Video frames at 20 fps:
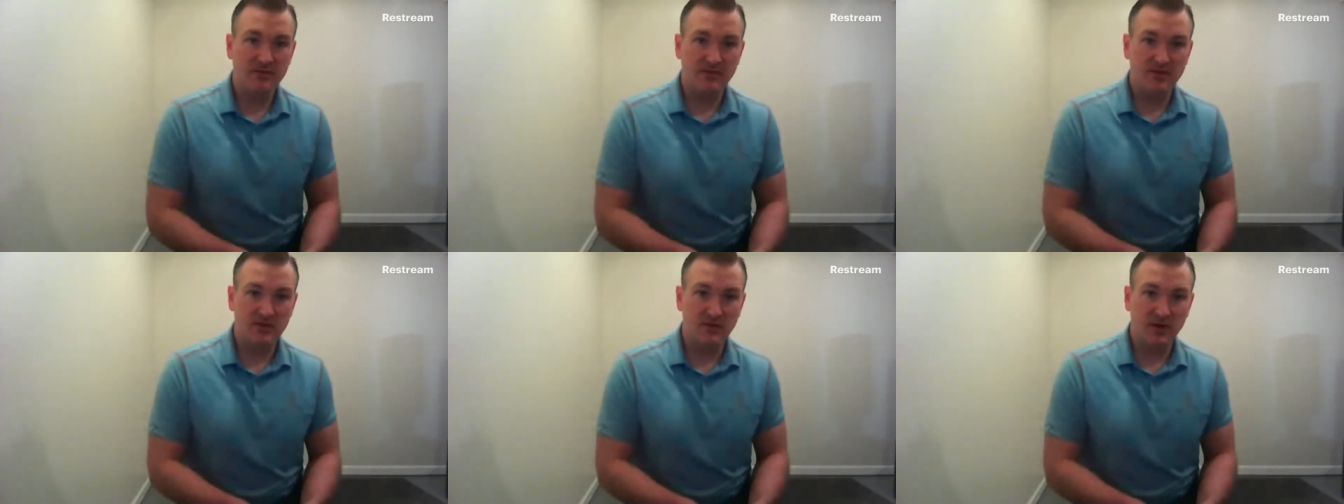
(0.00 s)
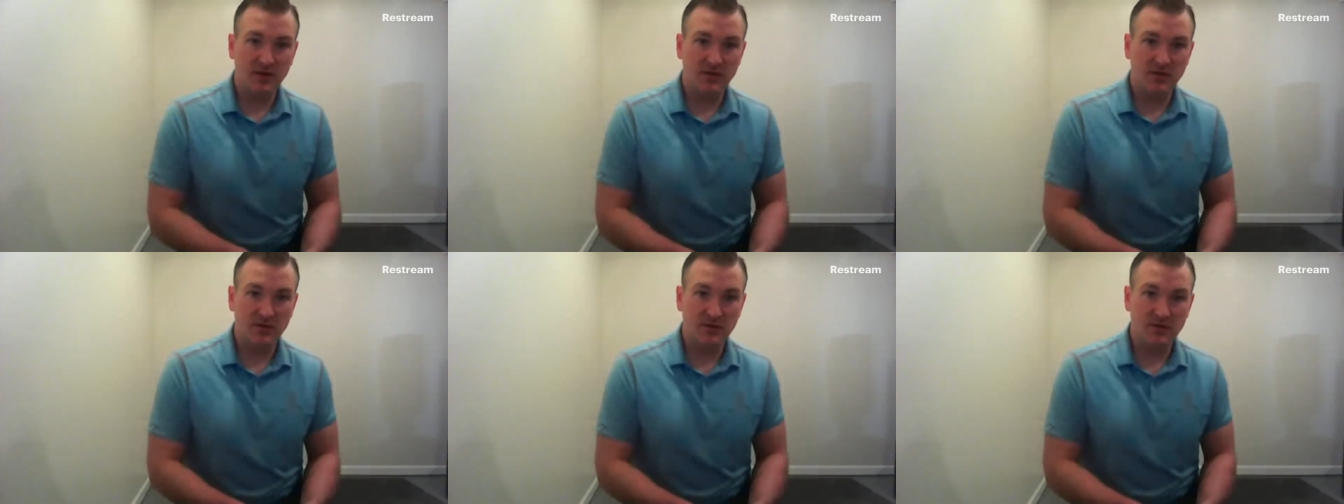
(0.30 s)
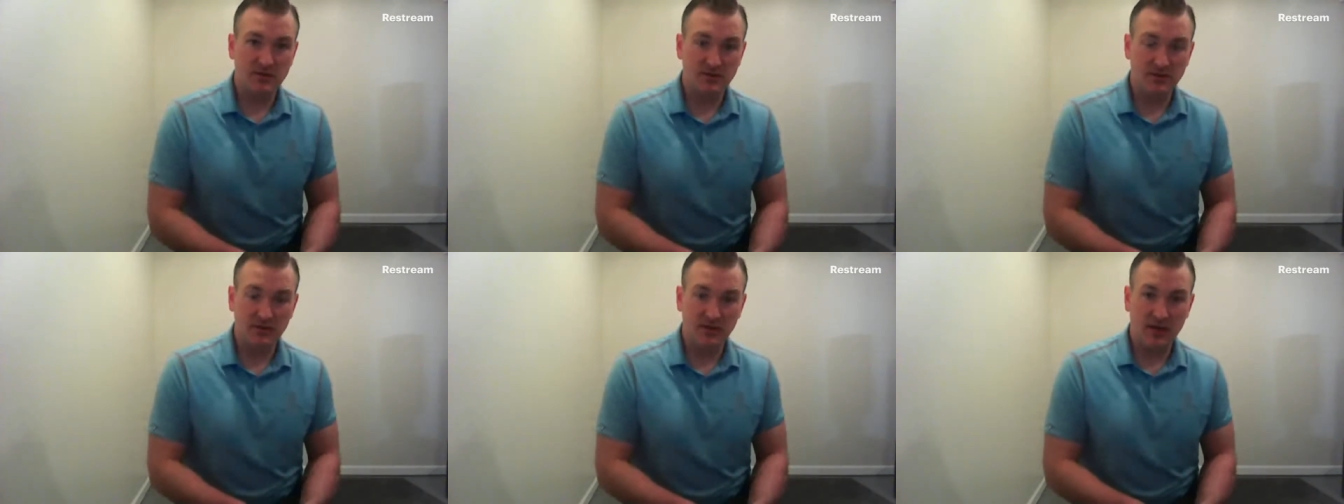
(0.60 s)
of
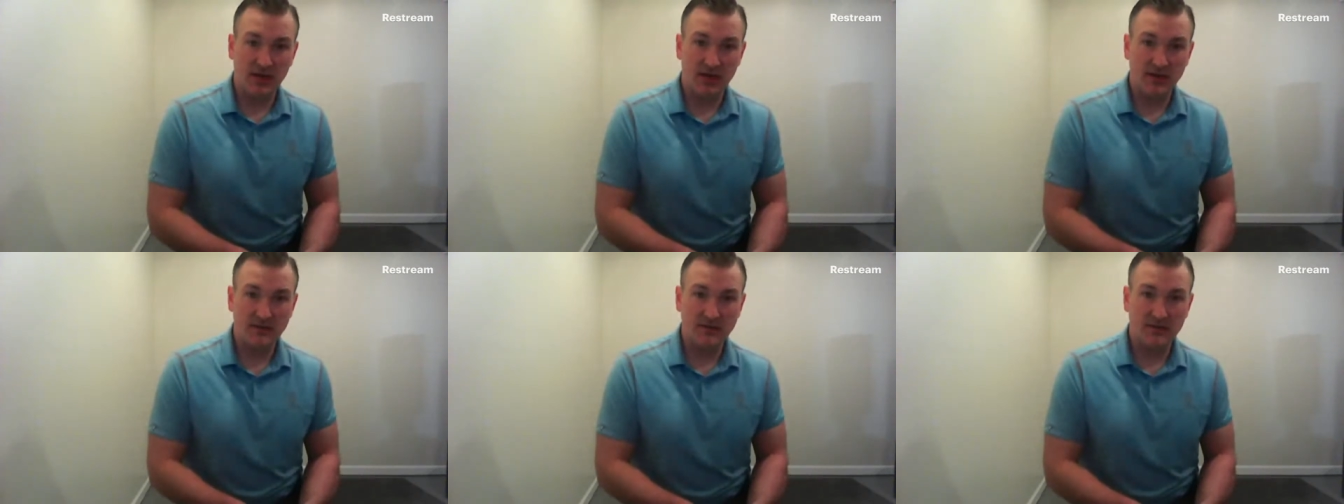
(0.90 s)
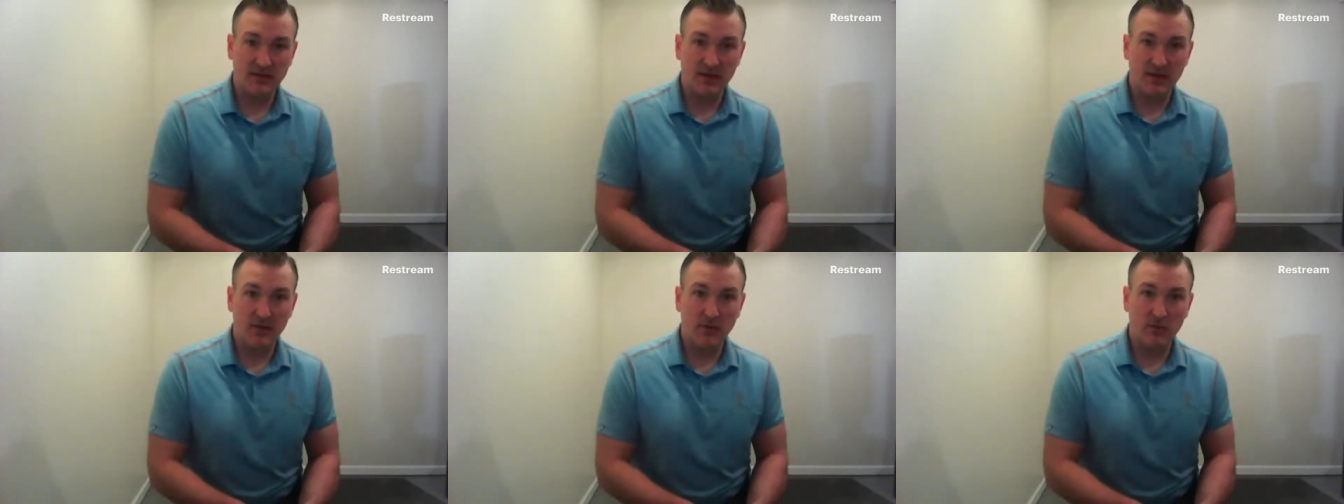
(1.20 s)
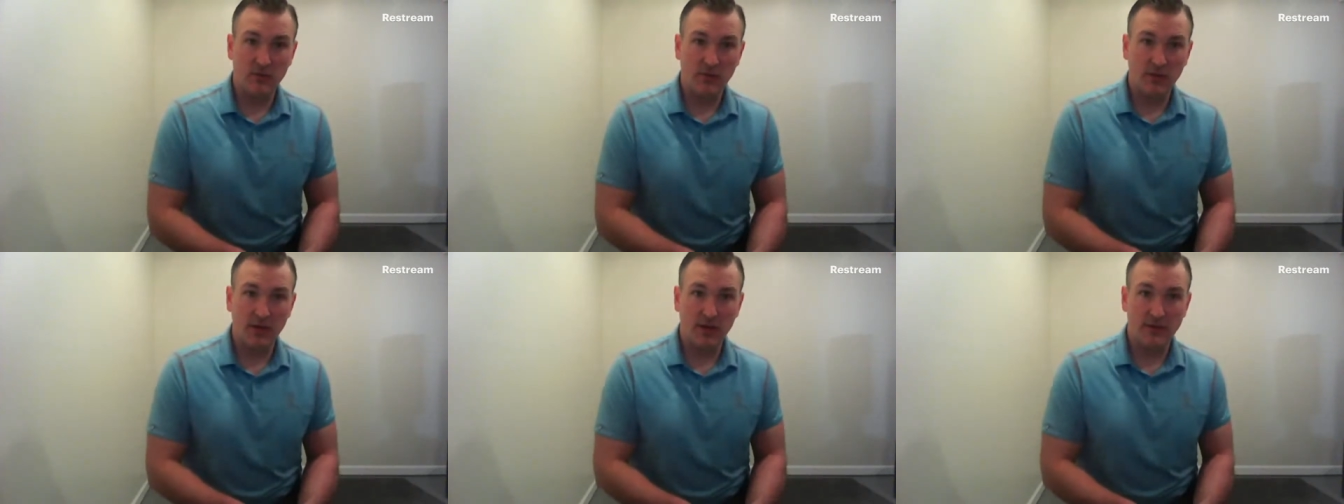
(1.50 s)
stretches that
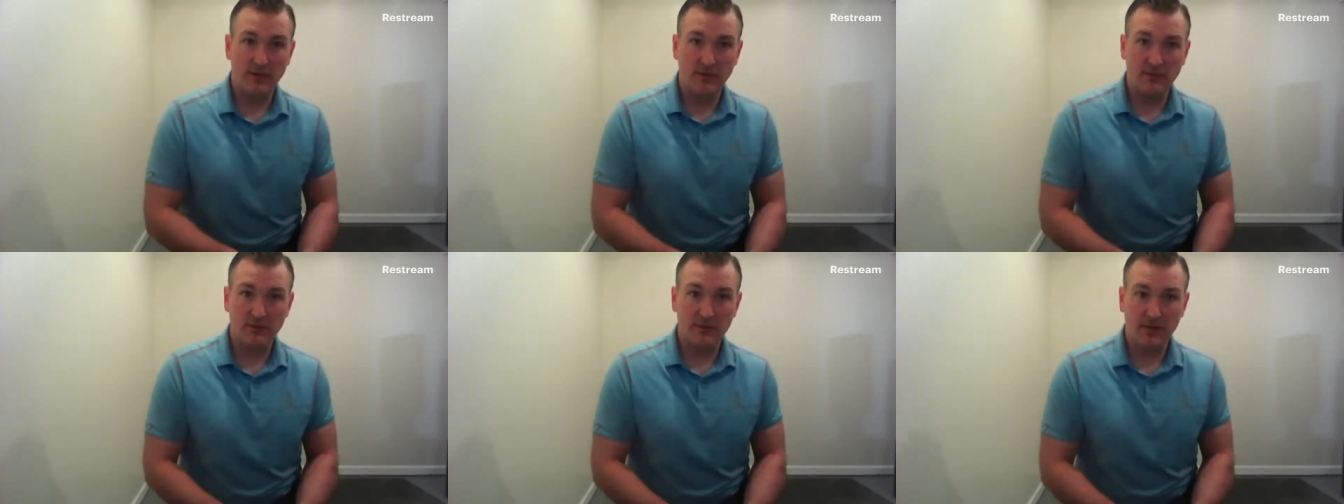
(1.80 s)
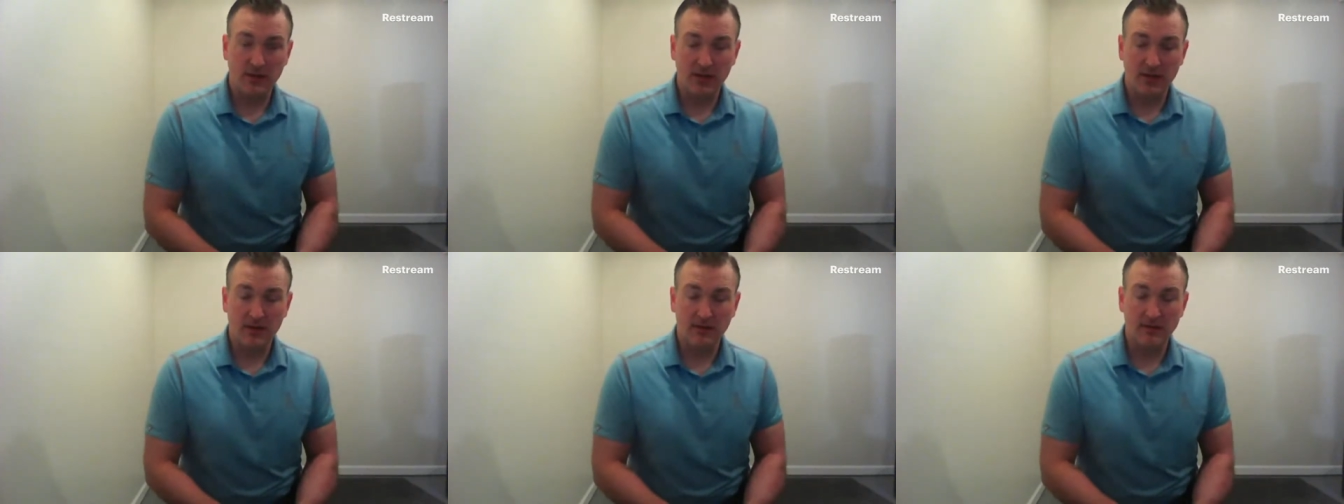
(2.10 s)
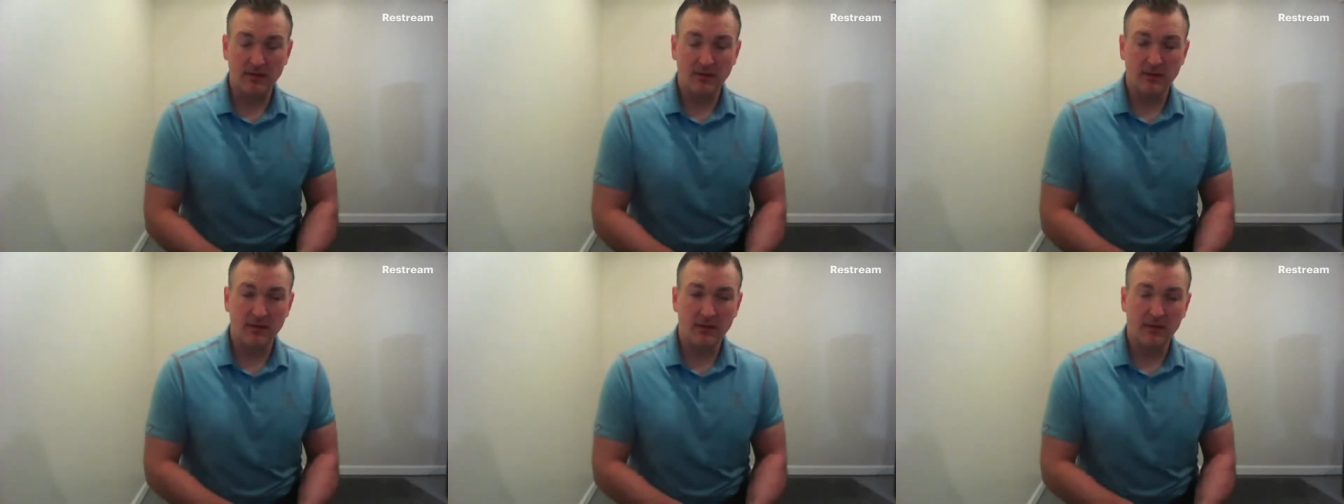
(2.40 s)

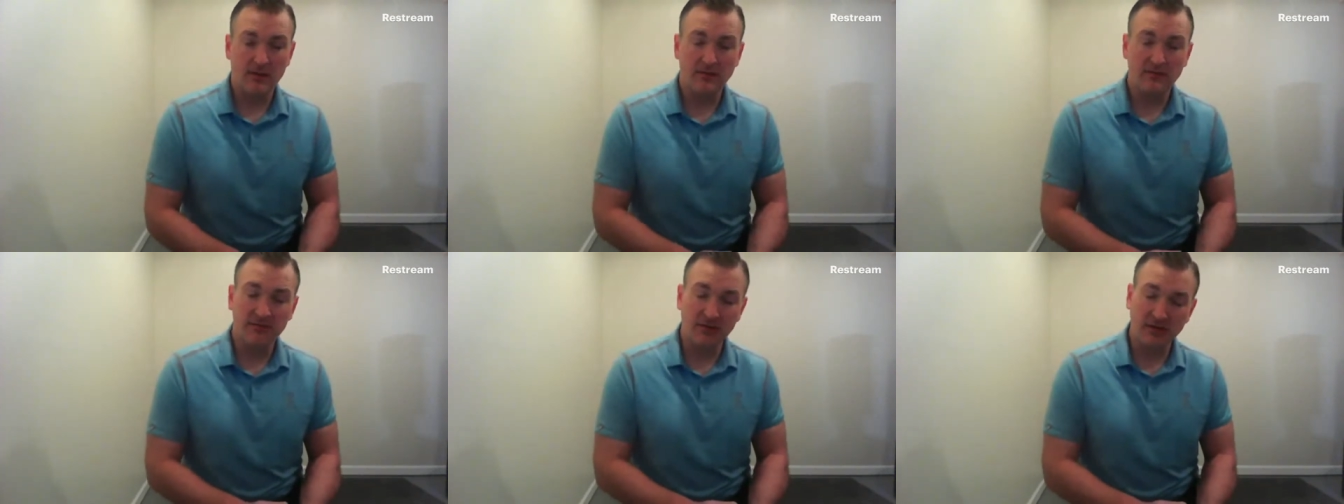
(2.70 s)
and